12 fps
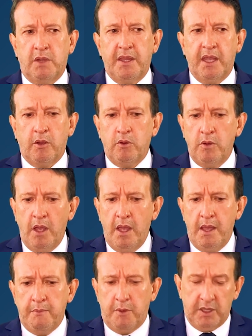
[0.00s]
because it
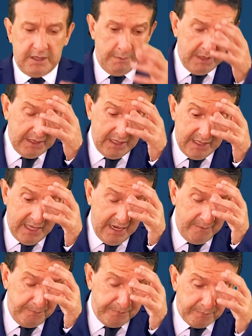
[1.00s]
began to generate
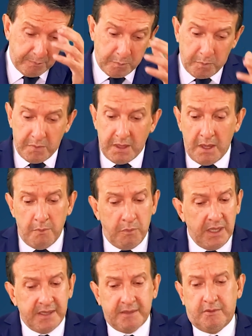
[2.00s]
what we are talking
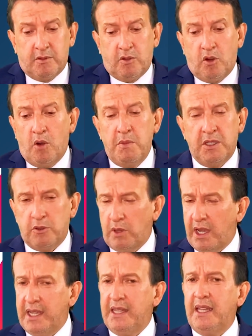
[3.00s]
about in contact
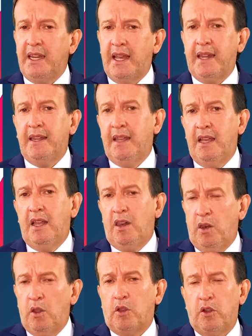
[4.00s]
lenses, because it
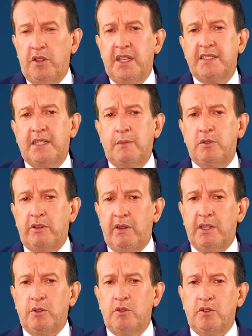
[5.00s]
said
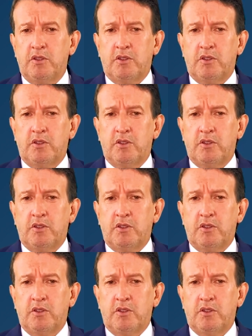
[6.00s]
PMMA,